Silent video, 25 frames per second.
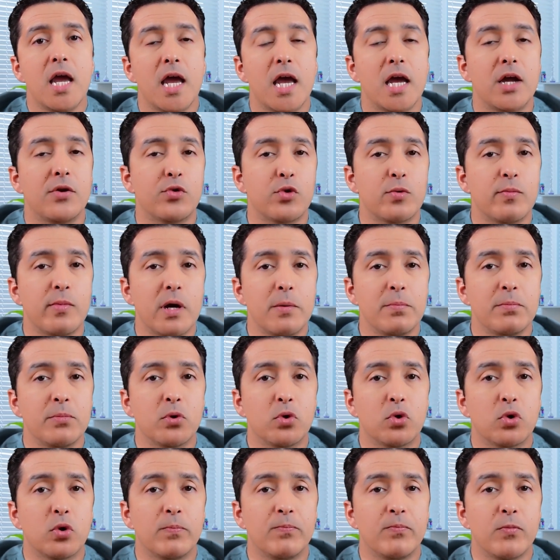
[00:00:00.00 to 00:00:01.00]
And
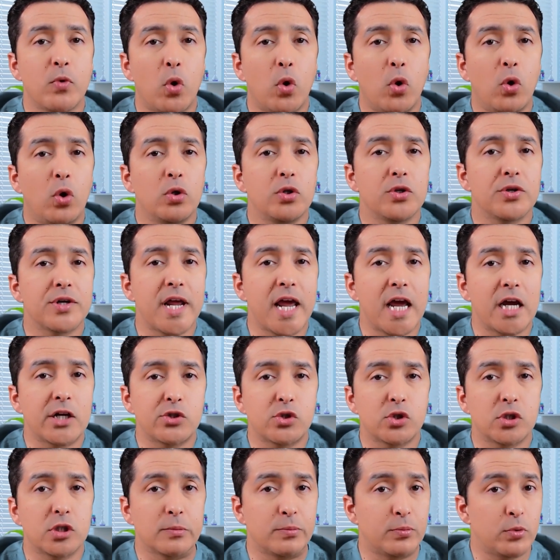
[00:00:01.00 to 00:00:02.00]
remember all the
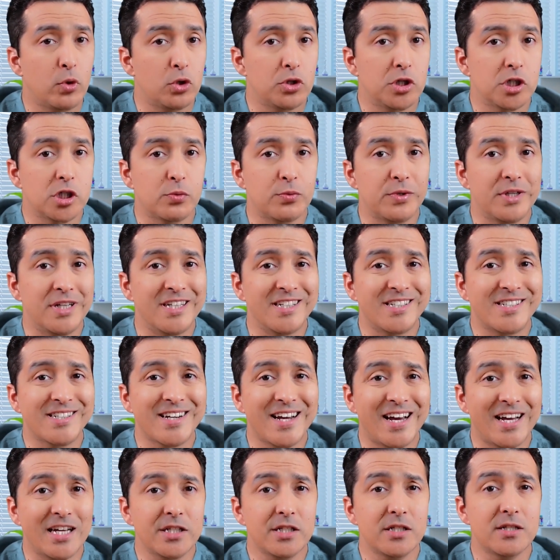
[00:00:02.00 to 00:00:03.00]
natural approaches we
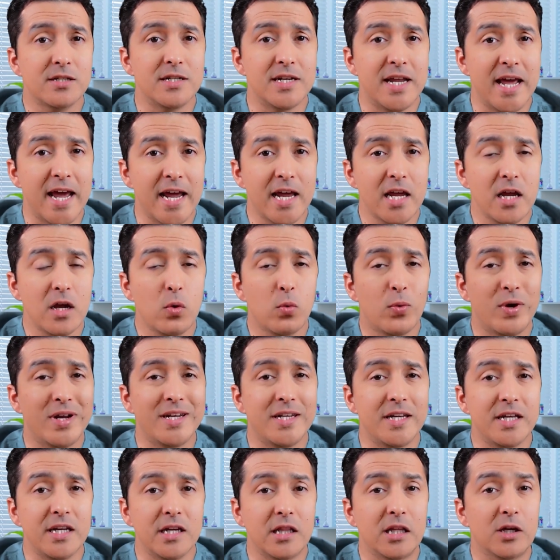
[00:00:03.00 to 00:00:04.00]
discussed today
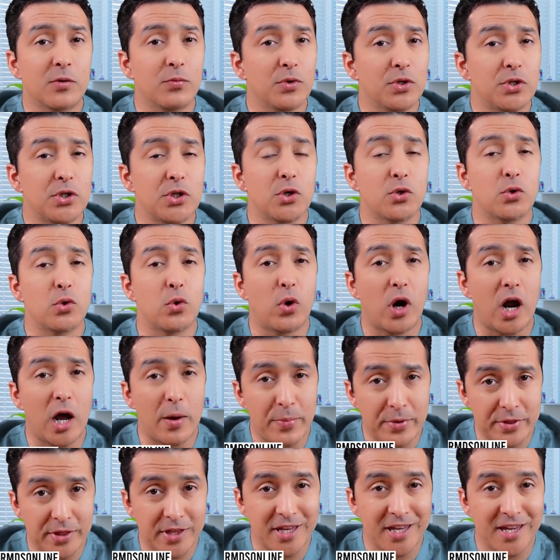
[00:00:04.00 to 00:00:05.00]
when dealing with your
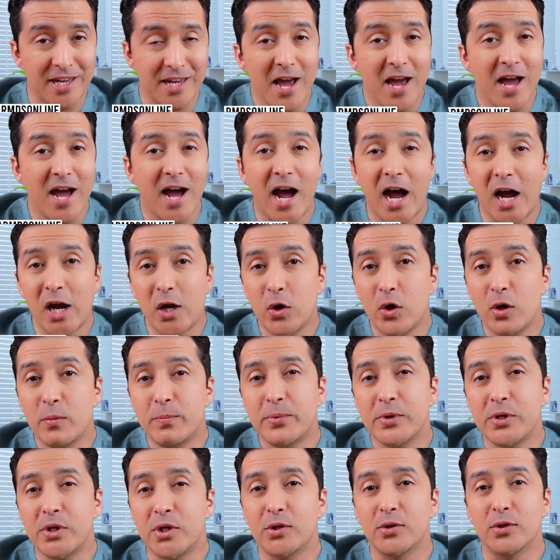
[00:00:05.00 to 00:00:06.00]
neuropathy. I
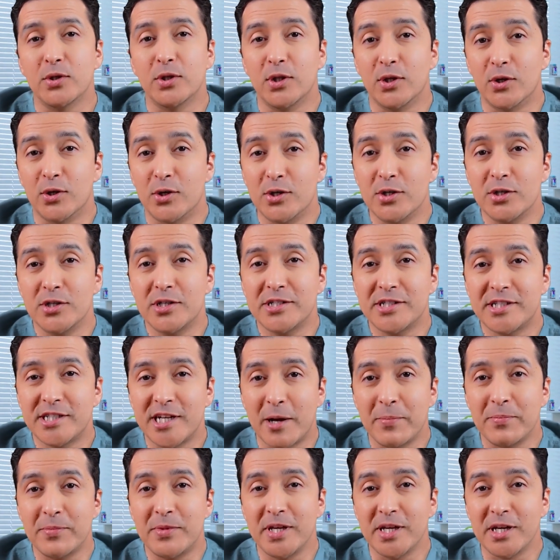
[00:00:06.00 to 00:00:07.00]
hope you learned
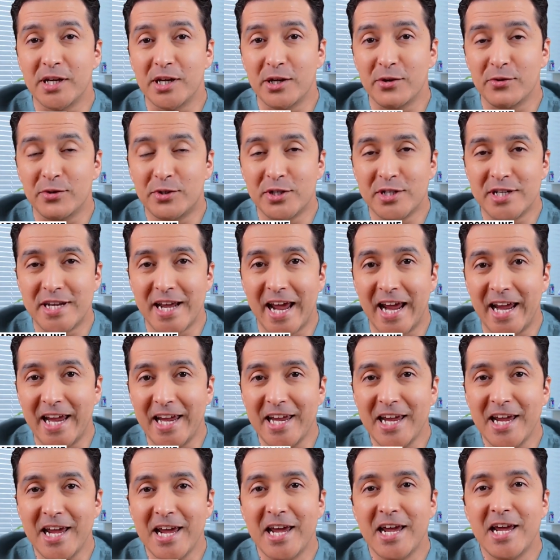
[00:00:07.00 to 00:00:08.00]
something new
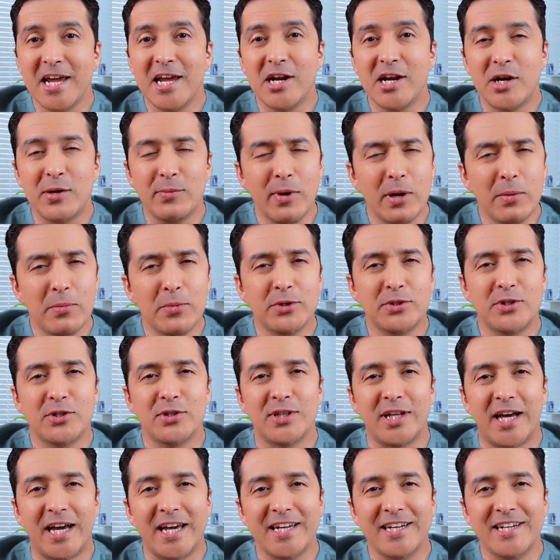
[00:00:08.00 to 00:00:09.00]
today. Remember to
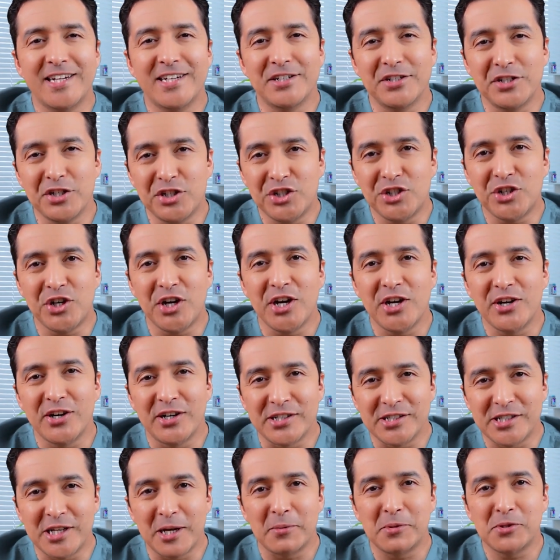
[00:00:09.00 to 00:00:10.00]
like, share,
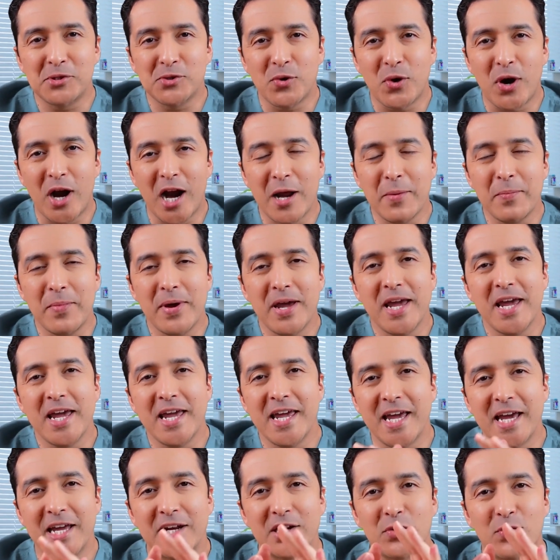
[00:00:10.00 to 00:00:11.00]
and subscribe,
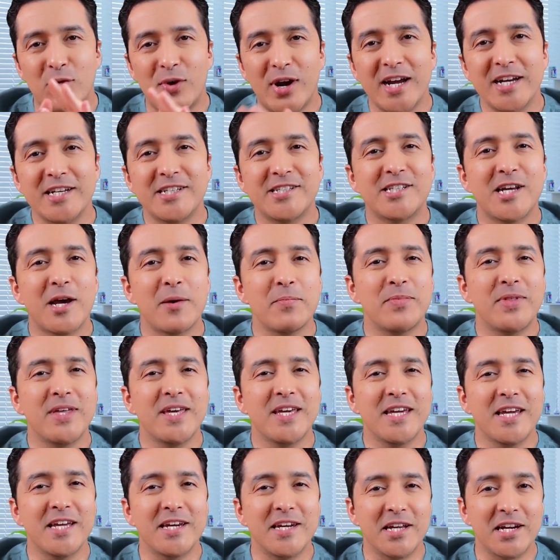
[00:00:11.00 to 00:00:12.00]
and write
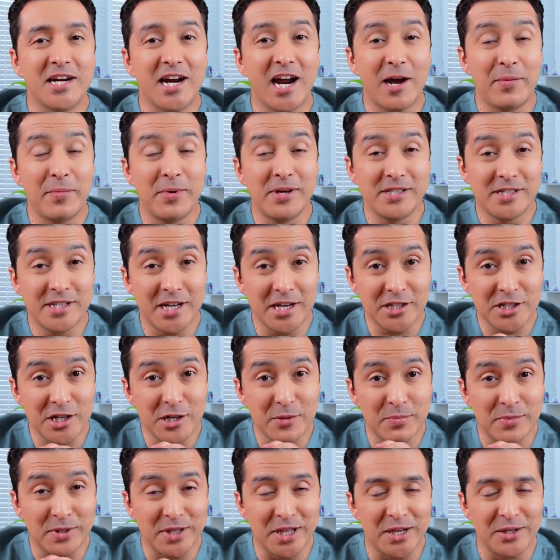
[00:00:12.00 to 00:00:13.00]
something in the comment
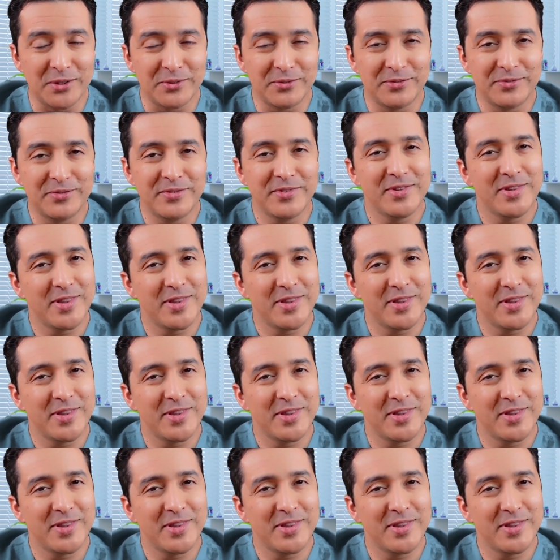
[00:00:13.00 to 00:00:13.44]
section below.